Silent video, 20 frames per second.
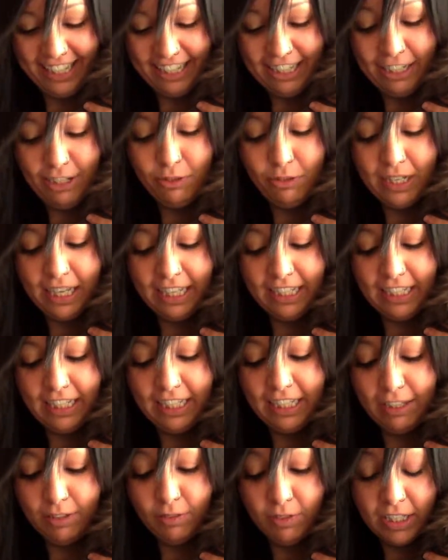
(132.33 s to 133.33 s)
You can
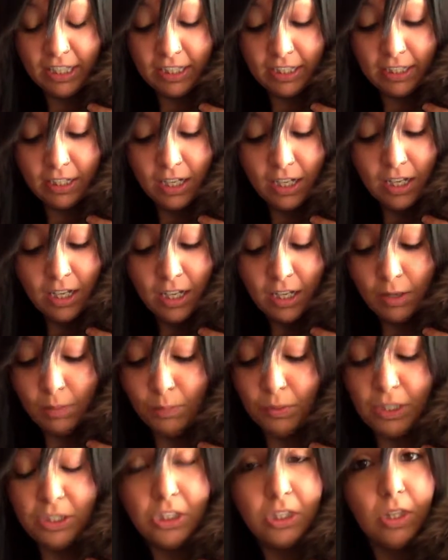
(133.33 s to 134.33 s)
even
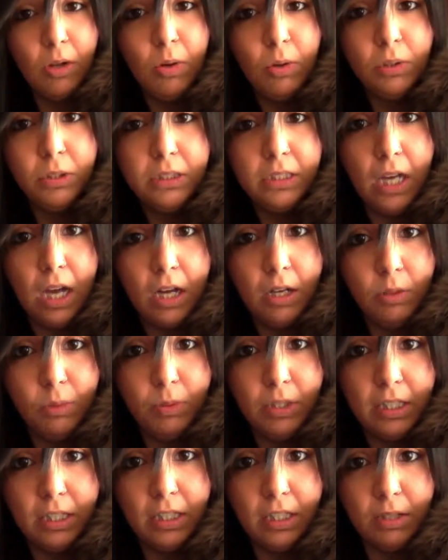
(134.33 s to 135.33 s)
brush the whole dog
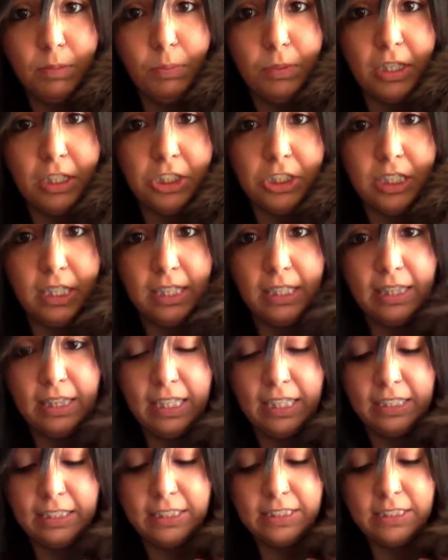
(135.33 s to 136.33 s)
with a brush like
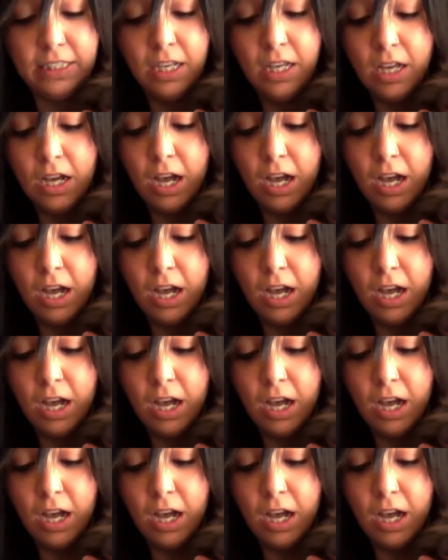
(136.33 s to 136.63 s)
this.